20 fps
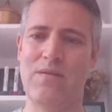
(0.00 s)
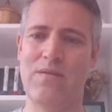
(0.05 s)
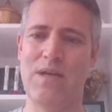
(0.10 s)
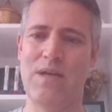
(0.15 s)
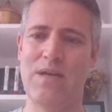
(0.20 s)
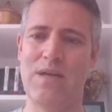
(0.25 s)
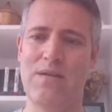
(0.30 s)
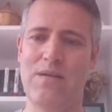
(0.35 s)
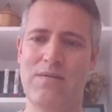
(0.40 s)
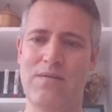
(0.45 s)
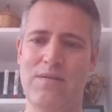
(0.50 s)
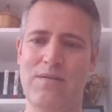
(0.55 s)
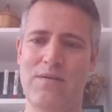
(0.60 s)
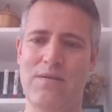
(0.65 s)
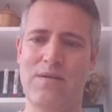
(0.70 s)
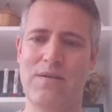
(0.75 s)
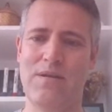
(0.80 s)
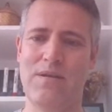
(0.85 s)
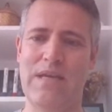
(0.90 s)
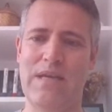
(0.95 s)
Okay.
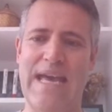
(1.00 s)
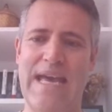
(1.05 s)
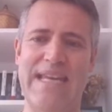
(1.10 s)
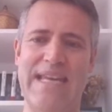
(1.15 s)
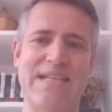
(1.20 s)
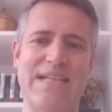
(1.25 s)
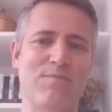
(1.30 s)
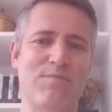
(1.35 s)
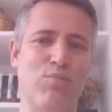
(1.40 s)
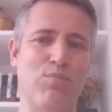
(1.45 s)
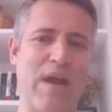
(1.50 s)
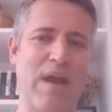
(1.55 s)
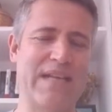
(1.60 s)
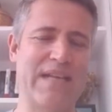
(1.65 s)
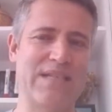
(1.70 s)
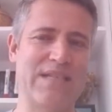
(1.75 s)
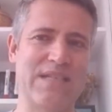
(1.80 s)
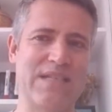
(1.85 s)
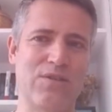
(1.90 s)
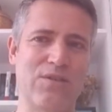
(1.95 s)
And it's
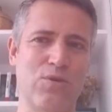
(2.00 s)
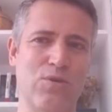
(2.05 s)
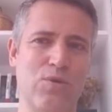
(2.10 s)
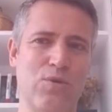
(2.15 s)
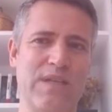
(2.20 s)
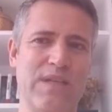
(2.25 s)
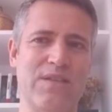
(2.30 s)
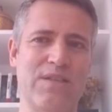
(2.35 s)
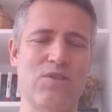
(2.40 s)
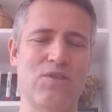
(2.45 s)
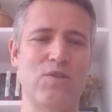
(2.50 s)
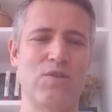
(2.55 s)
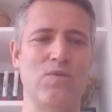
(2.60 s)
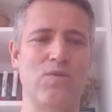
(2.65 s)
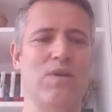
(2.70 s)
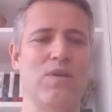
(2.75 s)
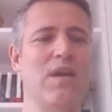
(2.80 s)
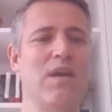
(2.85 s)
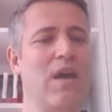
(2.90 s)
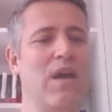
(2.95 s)
branded according to
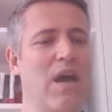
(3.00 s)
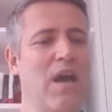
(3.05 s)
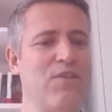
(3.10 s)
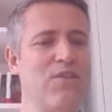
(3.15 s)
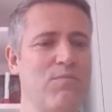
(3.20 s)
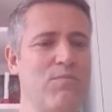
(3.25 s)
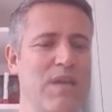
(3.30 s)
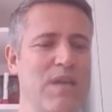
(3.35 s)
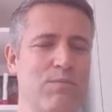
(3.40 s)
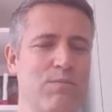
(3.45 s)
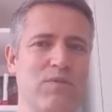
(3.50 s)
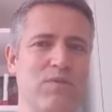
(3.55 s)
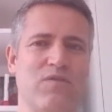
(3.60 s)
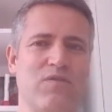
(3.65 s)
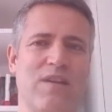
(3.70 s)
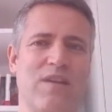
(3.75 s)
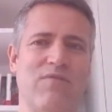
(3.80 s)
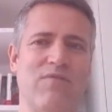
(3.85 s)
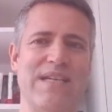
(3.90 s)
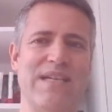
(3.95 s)
either People's
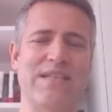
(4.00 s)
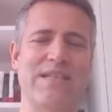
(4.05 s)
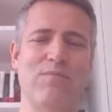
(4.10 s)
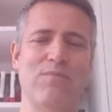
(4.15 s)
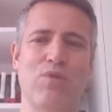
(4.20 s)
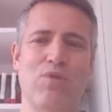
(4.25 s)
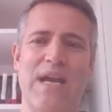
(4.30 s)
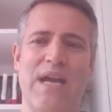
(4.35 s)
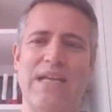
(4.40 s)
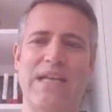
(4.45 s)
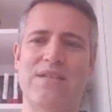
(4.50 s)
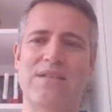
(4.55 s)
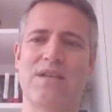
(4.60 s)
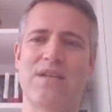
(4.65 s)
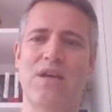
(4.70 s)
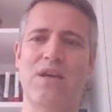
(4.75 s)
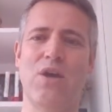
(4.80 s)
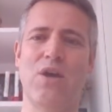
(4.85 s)
Fundraising brand